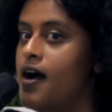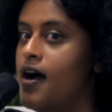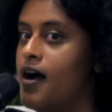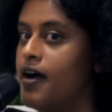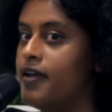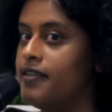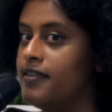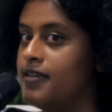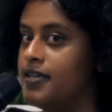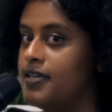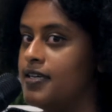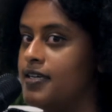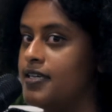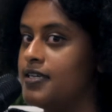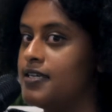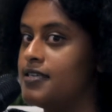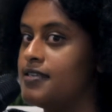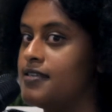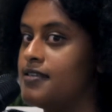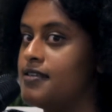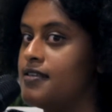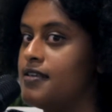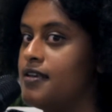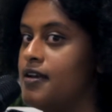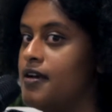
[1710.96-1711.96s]
I think
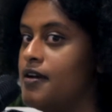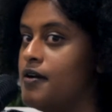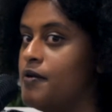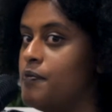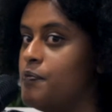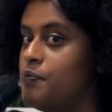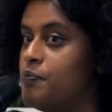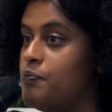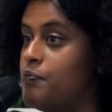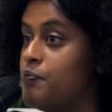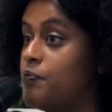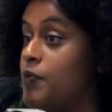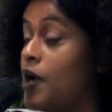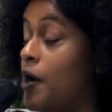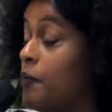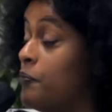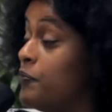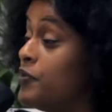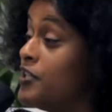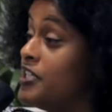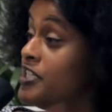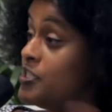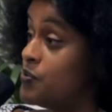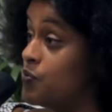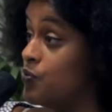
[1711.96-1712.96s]

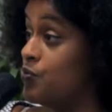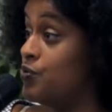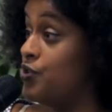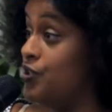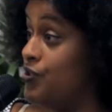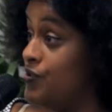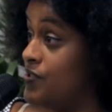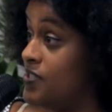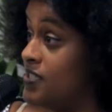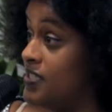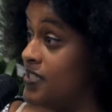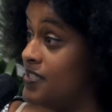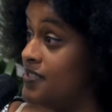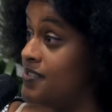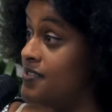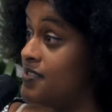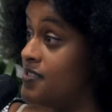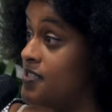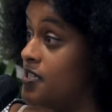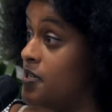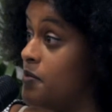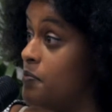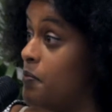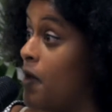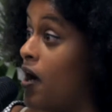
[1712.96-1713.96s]
companies will use these
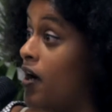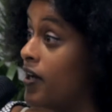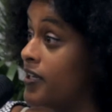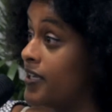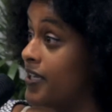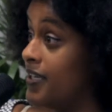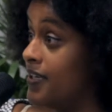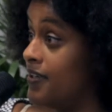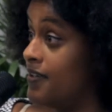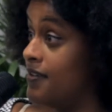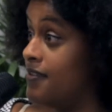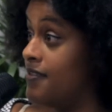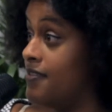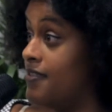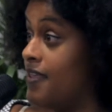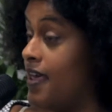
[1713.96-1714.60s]
to market